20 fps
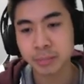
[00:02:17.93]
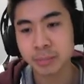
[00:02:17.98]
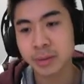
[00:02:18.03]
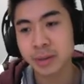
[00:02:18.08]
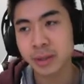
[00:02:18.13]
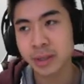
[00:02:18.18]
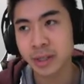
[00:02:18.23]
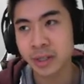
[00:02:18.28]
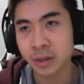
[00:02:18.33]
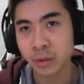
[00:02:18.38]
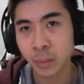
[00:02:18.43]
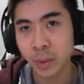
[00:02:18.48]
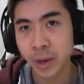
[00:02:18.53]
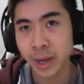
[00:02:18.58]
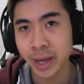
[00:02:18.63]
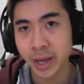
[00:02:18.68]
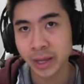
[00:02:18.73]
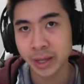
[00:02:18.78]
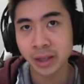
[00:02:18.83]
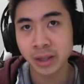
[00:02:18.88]
in a
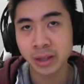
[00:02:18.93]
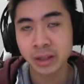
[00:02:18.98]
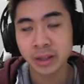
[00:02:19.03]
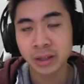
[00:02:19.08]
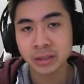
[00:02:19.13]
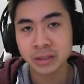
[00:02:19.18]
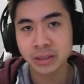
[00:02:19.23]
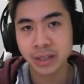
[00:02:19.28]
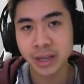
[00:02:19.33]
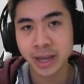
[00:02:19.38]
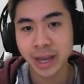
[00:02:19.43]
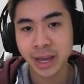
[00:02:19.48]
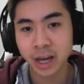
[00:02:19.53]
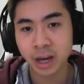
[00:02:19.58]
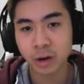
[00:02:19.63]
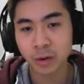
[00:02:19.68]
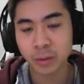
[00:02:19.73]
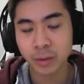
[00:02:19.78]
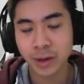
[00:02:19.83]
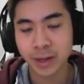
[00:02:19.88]
way to
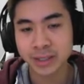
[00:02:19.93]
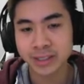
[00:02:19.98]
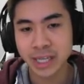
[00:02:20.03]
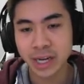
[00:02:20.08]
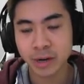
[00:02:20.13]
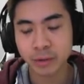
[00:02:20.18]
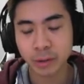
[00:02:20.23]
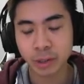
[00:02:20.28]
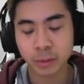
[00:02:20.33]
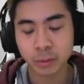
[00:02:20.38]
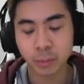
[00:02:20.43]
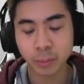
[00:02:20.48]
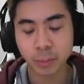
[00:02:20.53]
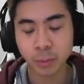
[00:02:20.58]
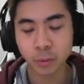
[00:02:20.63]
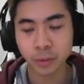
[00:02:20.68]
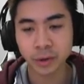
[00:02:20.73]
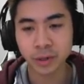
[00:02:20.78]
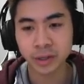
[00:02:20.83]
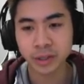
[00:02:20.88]
how Daring
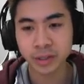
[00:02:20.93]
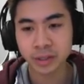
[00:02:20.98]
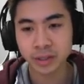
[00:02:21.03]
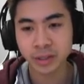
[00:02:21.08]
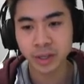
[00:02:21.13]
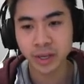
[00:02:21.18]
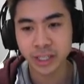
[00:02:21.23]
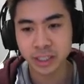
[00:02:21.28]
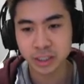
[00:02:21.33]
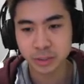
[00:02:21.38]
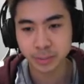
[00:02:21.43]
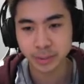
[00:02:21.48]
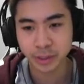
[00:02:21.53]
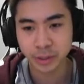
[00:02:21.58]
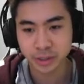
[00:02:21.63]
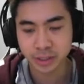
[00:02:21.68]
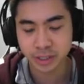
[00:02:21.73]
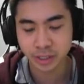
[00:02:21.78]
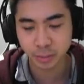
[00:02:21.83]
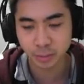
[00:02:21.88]
Reporter HP
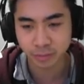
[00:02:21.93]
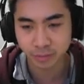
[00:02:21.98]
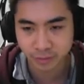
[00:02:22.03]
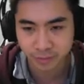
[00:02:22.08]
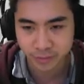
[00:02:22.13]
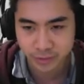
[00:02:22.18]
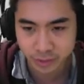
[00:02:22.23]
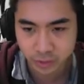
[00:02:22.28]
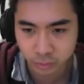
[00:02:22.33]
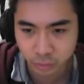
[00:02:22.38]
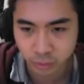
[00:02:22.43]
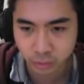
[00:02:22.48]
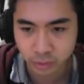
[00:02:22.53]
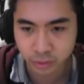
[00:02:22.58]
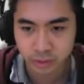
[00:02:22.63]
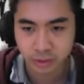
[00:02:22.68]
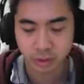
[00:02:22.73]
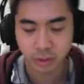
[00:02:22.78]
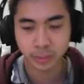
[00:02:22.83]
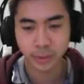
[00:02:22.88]
goes up with every draw
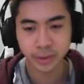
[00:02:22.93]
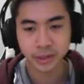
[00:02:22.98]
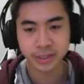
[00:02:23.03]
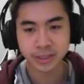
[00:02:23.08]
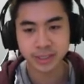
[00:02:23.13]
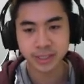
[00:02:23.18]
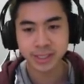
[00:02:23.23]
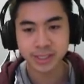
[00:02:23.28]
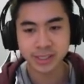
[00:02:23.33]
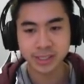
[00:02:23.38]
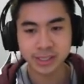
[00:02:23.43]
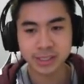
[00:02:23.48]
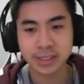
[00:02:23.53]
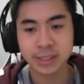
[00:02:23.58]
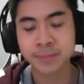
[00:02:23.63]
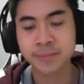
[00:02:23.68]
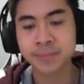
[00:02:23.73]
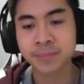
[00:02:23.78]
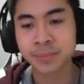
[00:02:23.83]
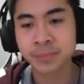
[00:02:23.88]
your opponent does.
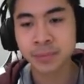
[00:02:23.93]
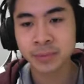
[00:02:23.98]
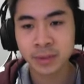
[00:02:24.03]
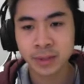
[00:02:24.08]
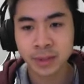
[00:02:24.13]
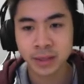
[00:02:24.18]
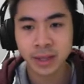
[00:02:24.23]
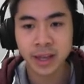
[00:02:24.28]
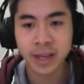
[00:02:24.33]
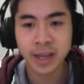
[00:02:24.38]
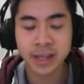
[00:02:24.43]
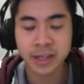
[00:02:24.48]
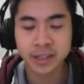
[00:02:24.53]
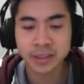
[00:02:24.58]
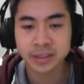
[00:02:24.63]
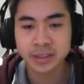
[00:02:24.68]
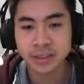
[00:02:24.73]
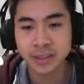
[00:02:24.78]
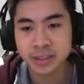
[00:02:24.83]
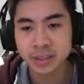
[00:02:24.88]
And
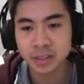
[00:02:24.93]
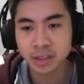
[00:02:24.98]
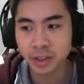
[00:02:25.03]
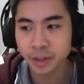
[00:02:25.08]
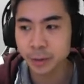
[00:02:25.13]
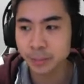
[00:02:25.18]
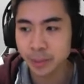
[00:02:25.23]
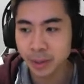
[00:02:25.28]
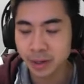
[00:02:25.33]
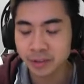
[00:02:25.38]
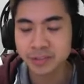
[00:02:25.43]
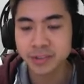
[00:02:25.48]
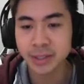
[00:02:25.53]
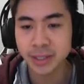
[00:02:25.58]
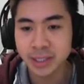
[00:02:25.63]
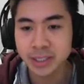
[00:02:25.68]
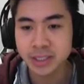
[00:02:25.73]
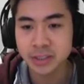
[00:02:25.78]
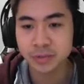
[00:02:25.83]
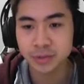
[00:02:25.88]
there's a lot of buff
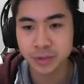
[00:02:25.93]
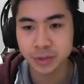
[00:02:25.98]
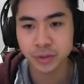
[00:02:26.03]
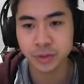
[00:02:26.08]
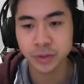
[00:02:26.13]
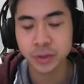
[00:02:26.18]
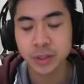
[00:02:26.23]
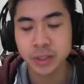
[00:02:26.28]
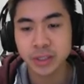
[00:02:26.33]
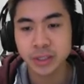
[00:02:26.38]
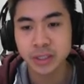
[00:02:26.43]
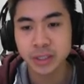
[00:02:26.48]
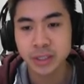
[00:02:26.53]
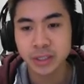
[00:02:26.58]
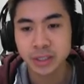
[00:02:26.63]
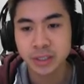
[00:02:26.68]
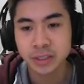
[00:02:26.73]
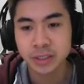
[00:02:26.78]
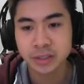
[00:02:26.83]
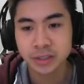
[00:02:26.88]
cards for sure.
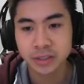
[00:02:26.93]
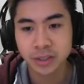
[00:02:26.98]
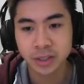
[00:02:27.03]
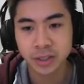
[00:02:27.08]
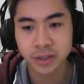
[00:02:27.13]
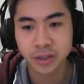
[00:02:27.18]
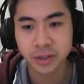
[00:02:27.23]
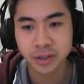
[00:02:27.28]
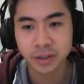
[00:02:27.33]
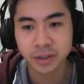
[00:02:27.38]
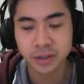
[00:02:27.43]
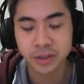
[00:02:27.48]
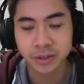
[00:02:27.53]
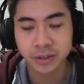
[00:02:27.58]
So,